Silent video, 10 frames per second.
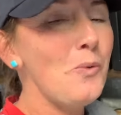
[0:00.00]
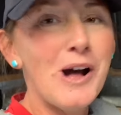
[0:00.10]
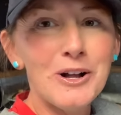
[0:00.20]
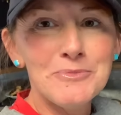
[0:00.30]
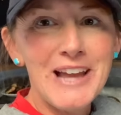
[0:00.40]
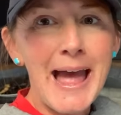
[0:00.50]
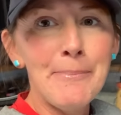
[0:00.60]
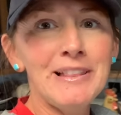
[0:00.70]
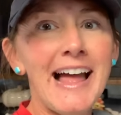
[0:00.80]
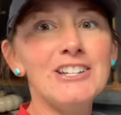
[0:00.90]
Welcome to
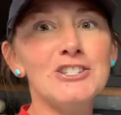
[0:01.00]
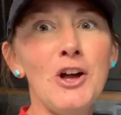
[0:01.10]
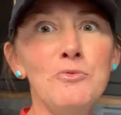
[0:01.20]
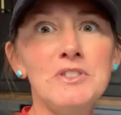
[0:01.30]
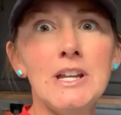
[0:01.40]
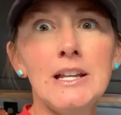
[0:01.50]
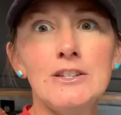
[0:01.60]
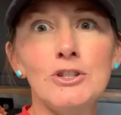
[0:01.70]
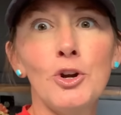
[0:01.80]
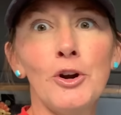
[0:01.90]
Appalachia's Homestead. It's
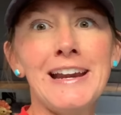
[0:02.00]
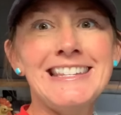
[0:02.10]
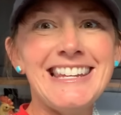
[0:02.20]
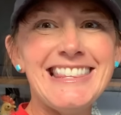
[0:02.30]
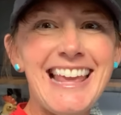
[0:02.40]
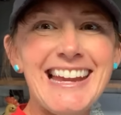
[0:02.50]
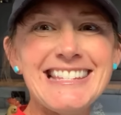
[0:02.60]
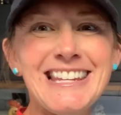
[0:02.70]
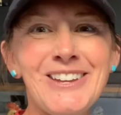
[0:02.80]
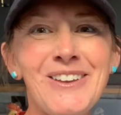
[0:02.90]
the crazy
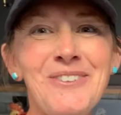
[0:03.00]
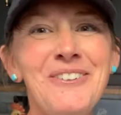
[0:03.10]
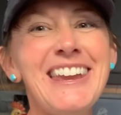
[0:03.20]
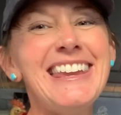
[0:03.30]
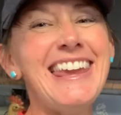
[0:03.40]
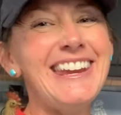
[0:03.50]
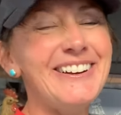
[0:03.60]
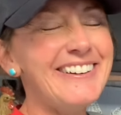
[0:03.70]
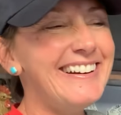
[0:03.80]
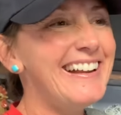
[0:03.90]
Thanksgiving week
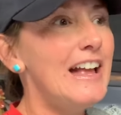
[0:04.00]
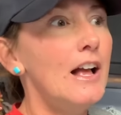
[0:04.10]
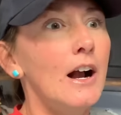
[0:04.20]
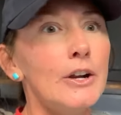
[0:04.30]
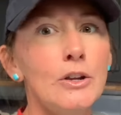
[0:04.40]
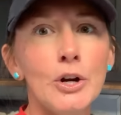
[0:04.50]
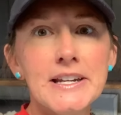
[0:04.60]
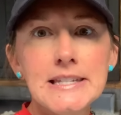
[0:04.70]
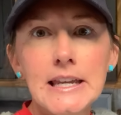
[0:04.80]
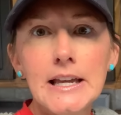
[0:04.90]
here. Are you
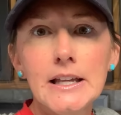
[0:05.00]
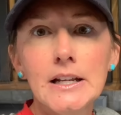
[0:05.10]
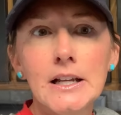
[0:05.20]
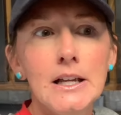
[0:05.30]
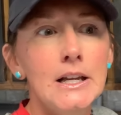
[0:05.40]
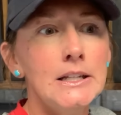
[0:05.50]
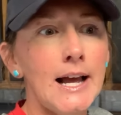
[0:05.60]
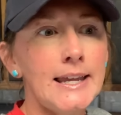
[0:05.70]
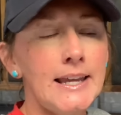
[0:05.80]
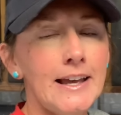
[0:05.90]
crazy yet?
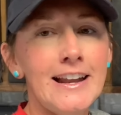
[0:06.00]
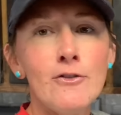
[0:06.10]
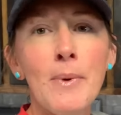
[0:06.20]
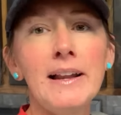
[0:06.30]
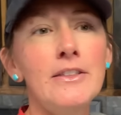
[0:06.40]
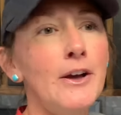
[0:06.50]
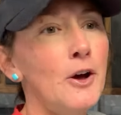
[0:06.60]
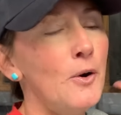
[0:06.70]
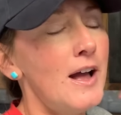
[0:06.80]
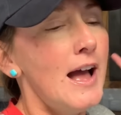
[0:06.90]
Not yet. Everybody
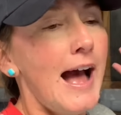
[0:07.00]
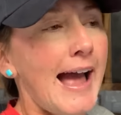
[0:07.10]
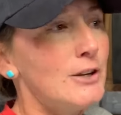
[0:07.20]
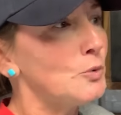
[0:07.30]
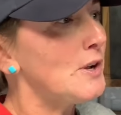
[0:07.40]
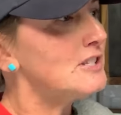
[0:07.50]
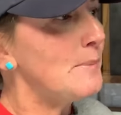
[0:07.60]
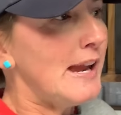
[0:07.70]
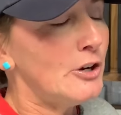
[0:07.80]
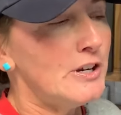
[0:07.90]
though, had to run some
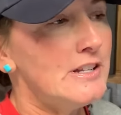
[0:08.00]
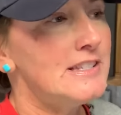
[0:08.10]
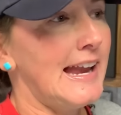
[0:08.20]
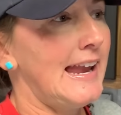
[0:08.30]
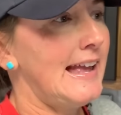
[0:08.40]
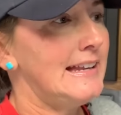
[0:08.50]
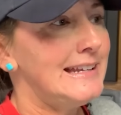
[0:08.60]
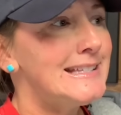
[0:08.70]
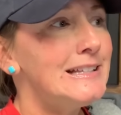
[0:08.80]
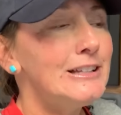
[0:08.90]
errands and
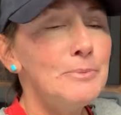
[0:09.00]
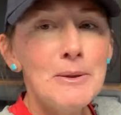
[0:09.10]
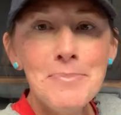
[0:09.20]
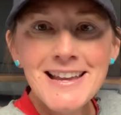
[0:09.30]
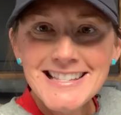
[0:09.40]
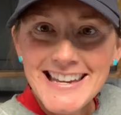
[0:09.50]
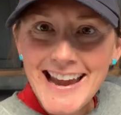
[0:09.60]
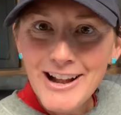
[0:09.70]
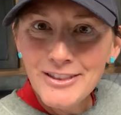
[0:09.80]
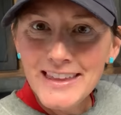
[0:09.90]
it's a little bit busy
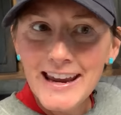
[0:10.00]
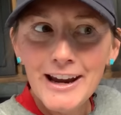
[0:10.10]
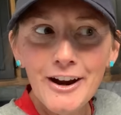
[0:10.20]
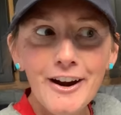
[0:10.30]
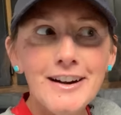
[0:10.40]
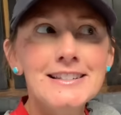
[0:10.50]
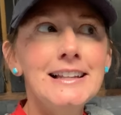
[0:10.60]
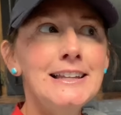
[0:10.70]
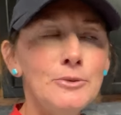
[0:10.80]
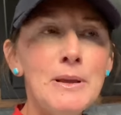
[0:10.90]
out there. It's a
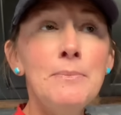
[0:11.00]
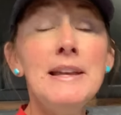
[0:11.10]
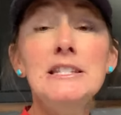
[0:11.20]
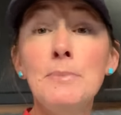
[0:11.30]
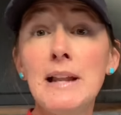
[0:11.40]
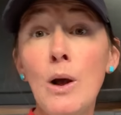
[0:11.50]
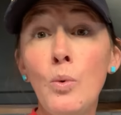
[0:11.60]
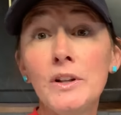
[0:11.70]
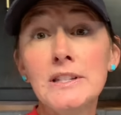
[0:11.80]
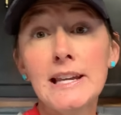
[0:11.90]
little bit busy, but I
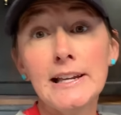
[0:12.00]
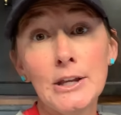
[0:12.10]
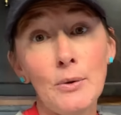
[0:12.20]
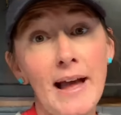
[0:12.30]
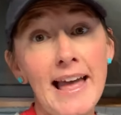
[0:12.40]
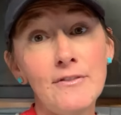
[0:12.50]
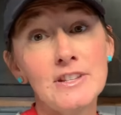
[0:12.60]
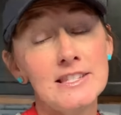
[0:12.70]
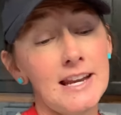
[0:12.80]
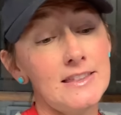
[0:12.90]
will tell you, I have to
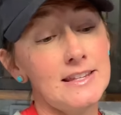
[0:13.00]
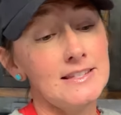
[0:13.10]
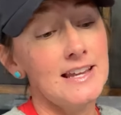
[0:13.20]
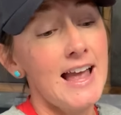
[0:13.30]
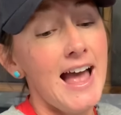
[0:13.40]
say this.